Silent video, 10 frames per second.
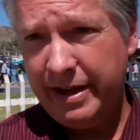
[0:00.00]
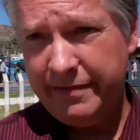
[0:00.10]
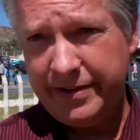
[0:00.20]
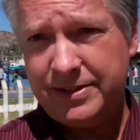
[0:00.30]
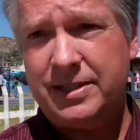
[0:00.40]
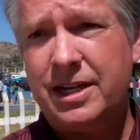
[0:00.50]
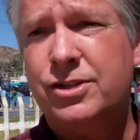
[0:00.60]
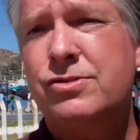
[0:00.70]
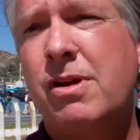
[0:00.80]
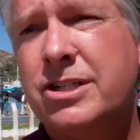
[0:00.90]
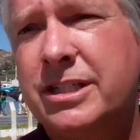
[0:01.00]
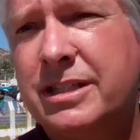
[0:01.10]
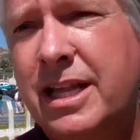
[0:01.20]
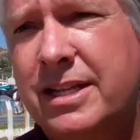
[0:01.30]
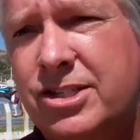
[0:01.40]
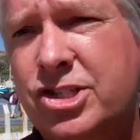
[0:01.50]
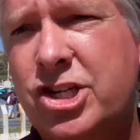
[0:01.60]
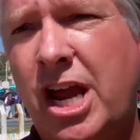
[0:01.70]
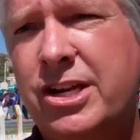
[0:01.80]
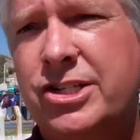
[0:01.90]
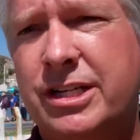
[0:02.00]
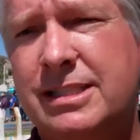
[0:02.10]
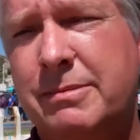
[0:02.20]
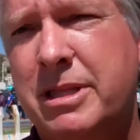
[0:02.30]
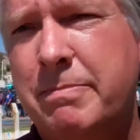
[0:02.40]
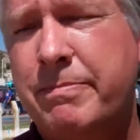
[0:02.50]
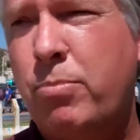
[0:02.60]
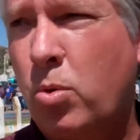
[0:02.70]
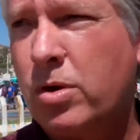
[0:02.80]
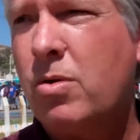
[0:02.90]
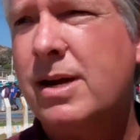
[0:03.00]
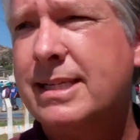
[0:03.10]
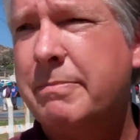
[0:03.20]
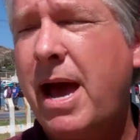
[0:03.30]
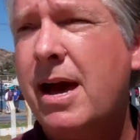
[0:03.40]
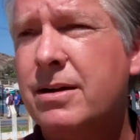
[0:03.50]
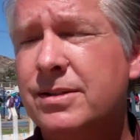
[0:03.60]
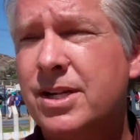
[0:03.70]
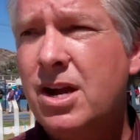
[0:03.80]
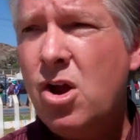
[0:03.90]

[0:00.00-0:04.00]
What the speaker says: if it's the construction that's changing some of the border crossing patterns.